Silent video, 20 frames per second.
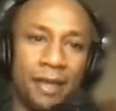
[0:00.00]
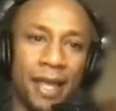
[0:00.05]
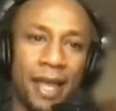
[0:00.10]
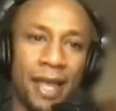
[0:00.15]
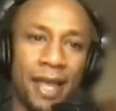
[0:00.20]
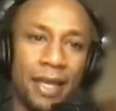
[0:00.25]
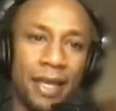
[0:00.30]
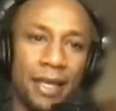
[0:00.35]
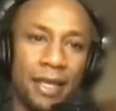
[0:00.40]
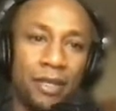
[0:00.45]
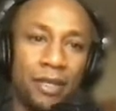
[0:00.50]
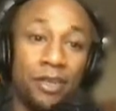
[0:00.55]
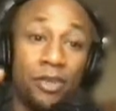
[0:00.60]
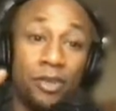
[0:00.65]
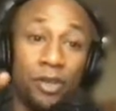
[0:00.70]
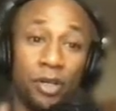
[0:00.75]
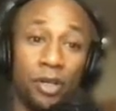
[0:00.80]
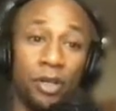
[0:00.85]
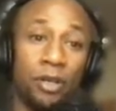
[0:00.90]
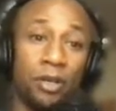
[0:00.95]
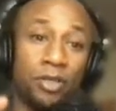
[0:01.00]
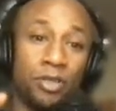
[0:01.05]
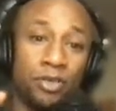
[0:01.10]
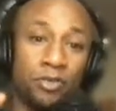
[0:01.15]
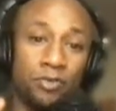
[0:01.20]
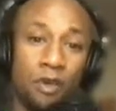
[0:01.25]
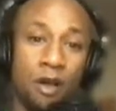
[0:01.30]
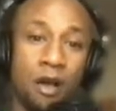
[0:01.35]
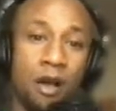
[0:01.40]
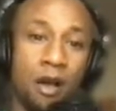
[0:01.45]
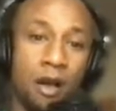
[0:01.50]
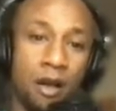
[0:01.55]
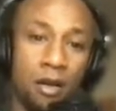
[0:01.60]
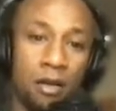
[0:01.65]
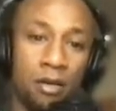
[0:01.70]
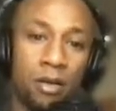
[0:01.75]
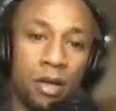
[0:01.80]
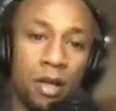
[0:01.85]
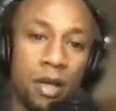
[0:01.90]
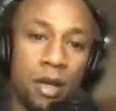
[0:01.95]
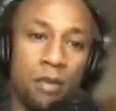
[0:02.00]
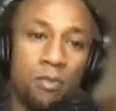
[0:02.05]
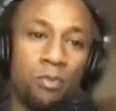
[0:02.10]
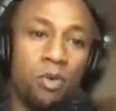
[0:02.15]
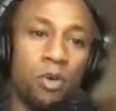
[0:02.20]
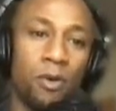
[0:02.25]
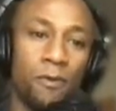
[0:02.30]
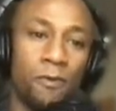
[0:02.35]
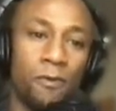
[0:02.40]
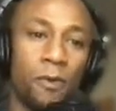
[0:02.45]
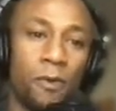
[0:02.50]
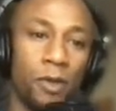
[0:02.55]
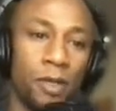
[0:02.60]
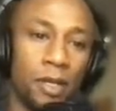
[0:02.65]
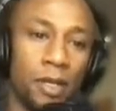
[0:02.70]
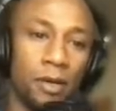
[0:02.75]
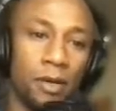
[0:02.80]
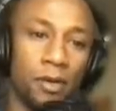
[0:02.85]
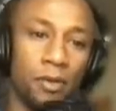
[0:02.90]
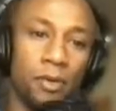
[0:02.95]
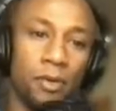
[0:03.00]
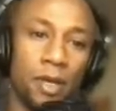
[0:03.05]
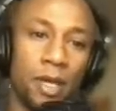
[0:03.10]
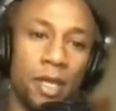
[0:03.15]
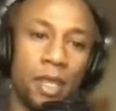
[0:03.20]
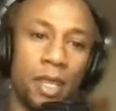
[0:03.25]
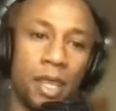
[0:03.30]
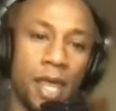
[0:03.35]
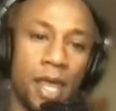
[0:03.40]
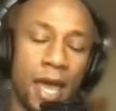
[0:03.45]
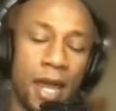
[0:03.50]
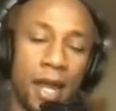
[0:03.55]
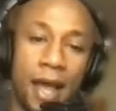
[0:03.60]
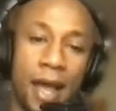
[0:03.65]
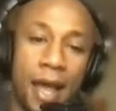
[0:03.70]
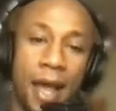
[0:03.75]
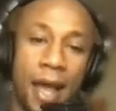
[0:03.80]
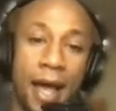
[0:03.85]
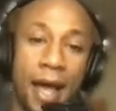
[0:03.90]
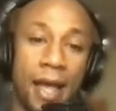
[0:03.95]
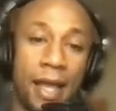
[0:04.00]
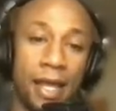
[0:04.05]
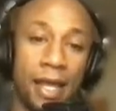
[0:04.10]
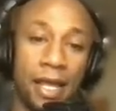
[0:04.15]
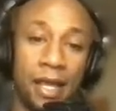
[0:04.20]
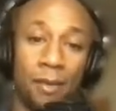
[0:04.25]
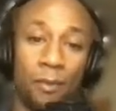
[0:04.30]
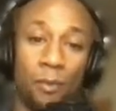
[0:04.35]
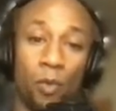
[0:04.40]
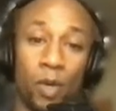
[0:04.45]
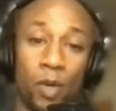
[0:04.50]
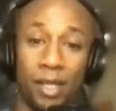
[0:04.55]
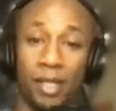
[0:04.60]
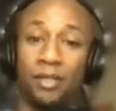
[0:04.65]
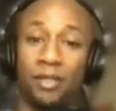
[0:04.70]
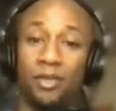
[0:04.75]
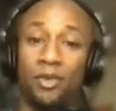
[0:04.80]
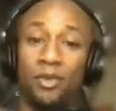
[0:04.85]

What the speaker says: a good, strong portfolio that I am willing to